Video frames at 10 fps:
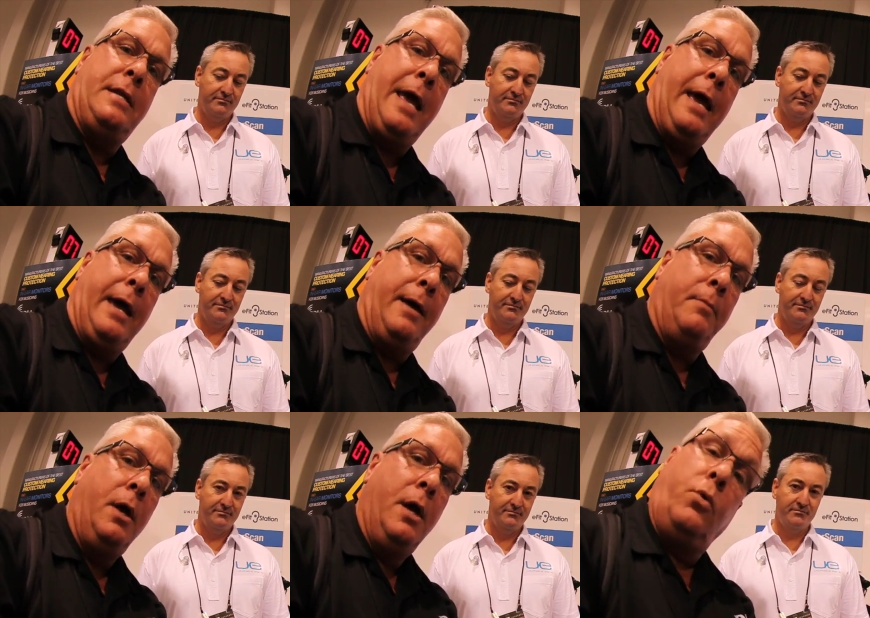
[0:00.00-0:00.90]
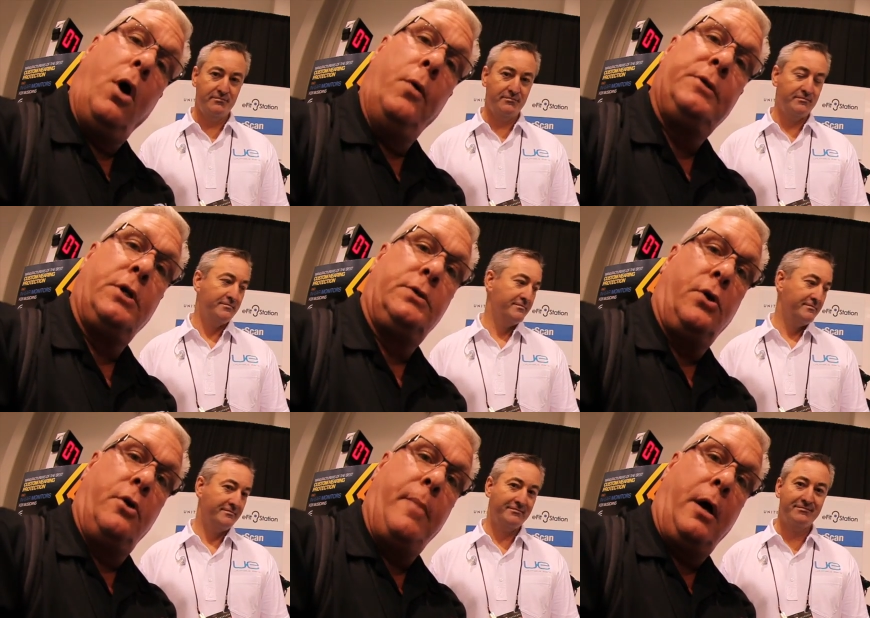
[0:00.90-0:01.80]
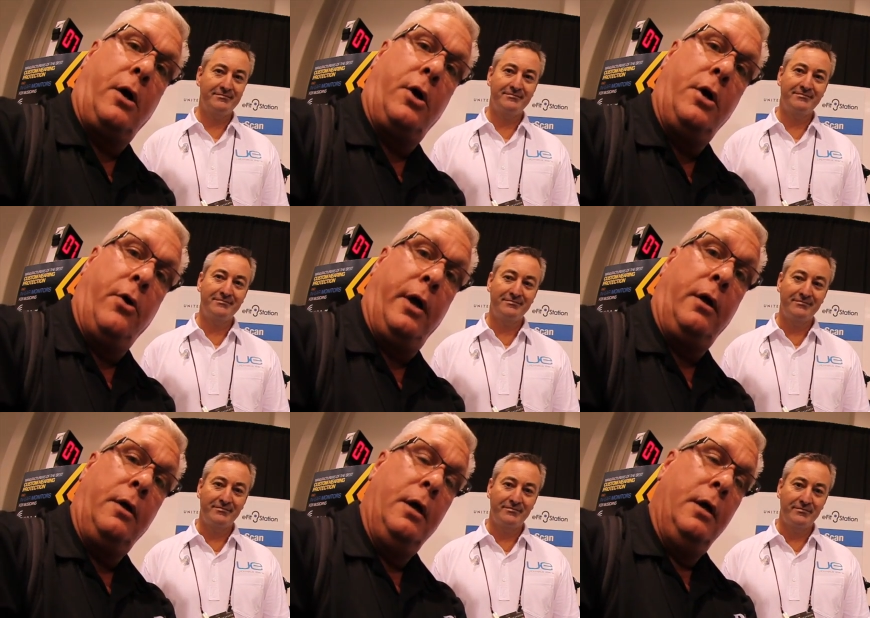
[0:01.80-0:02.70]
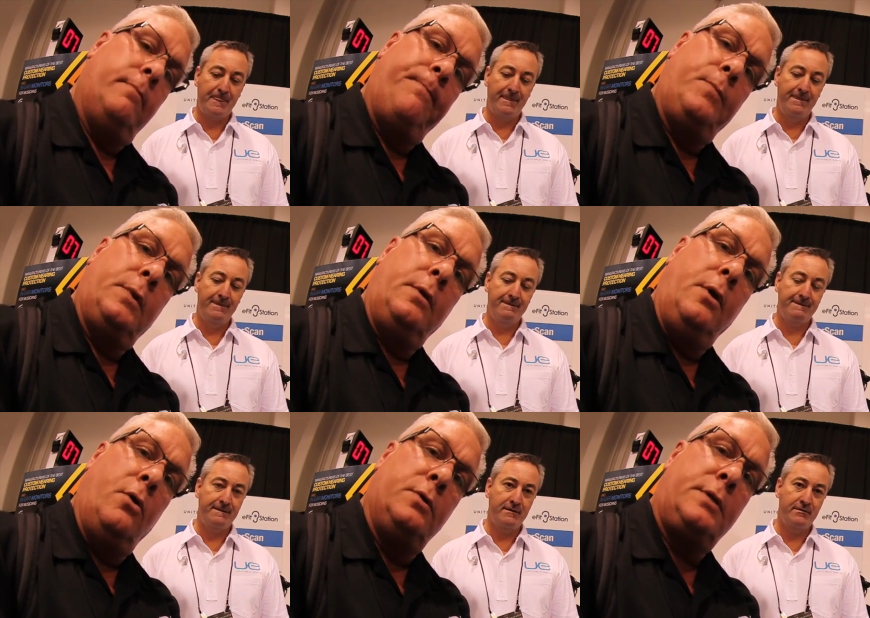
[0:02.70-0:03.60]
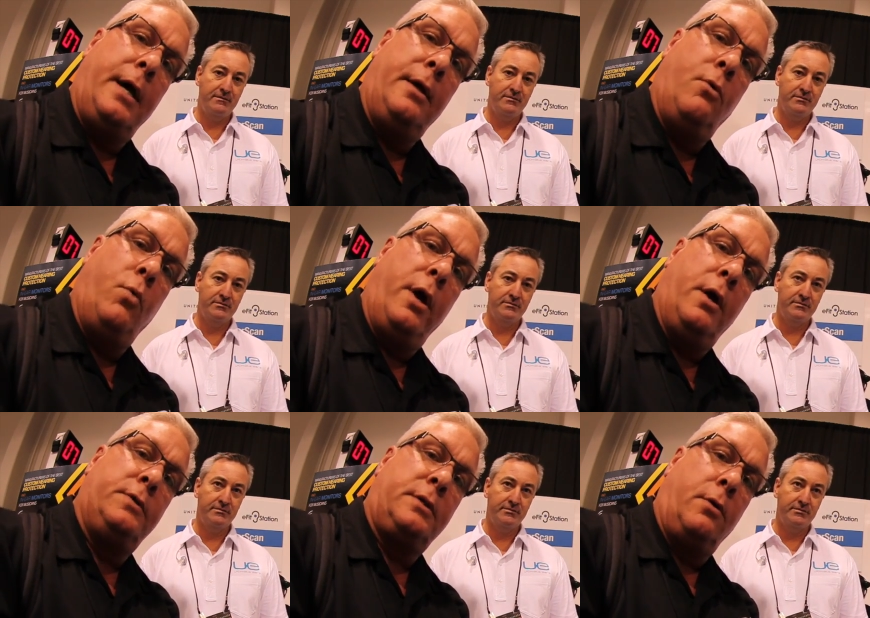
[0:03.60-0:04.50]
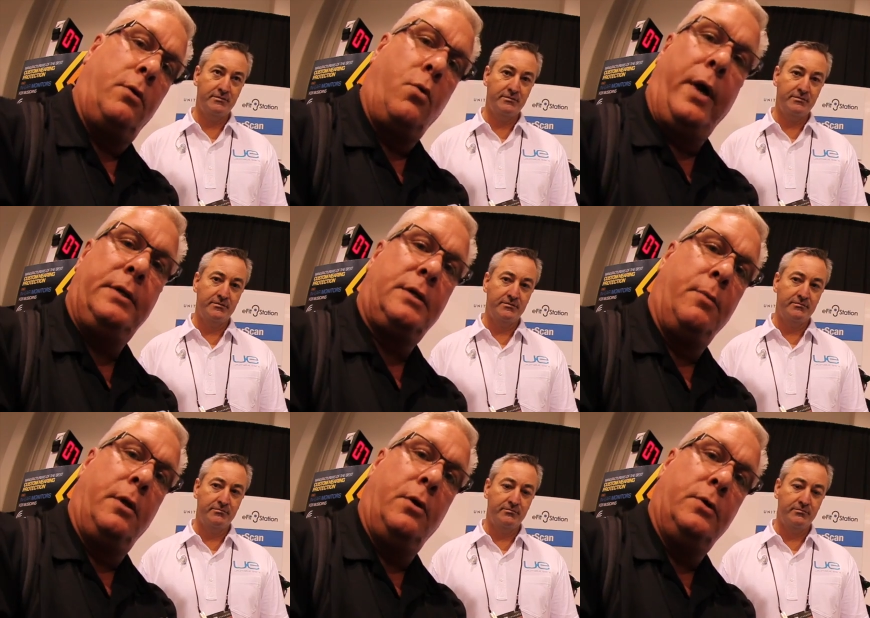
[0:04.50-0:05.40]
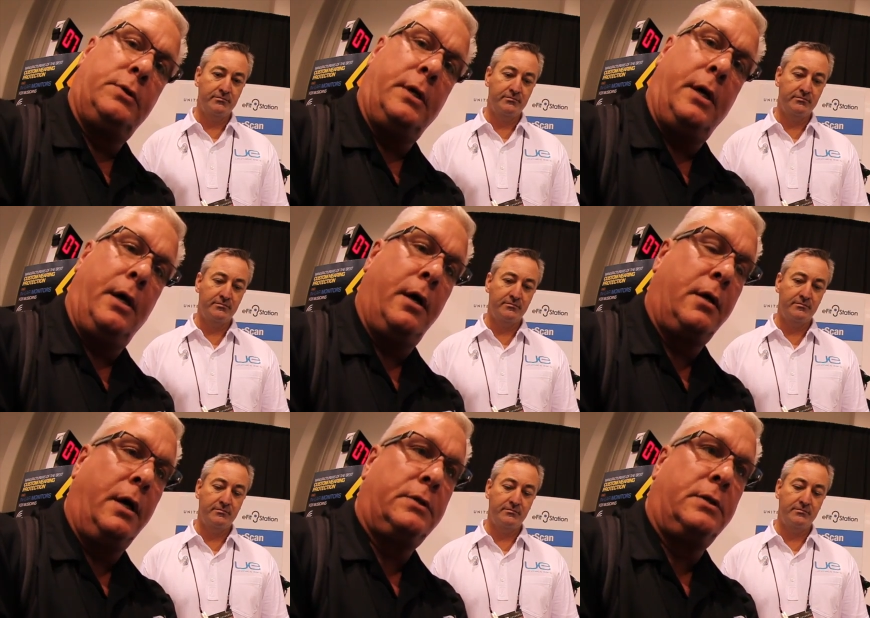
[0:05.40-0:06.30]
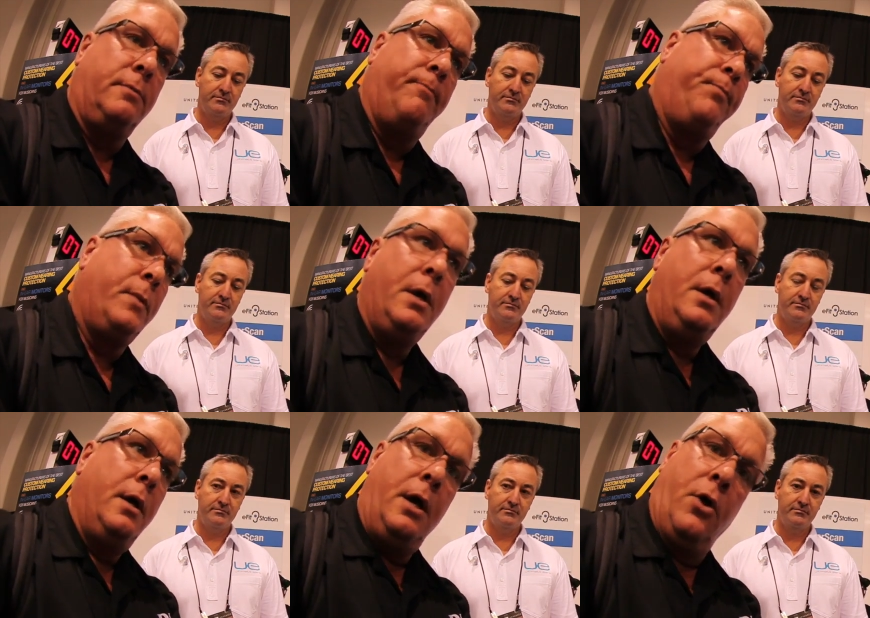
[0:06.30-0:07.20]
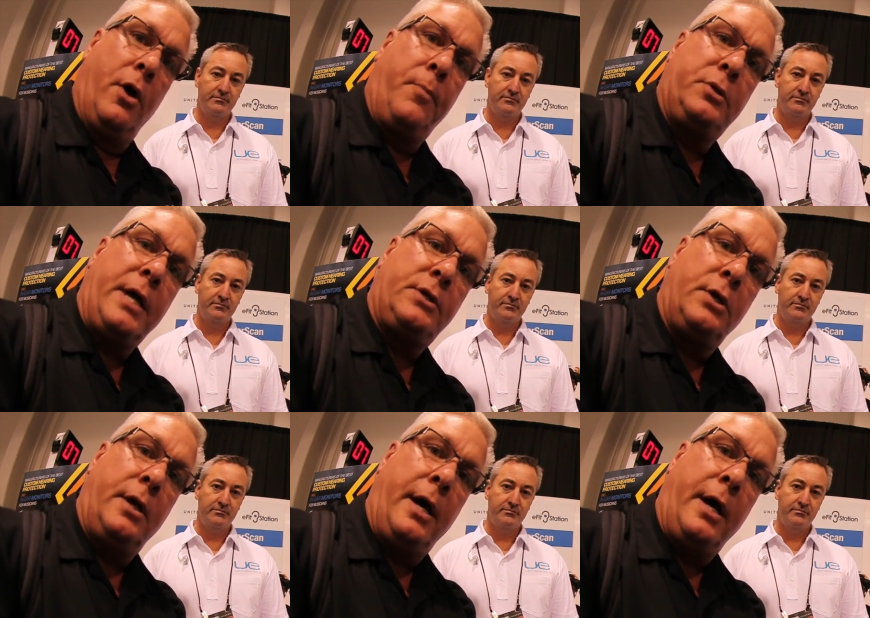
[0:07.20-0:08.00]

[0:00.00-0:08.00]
Speaker 1: NAMM. We're always concerned about our hearing. You know, it's kind of weird some, the way some of those uh, custom hearing protection